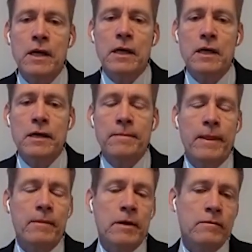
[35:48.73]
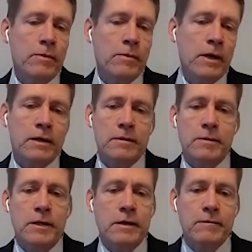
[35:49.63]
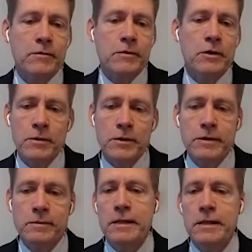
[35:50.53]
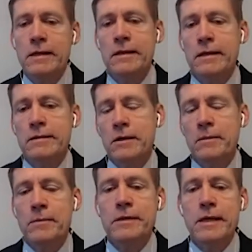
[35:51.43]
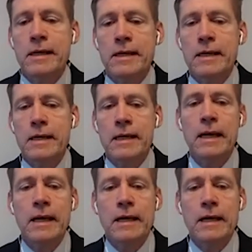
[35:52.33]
I mean, we've been asked many times for the numbers. I mean, here it's the numbers, and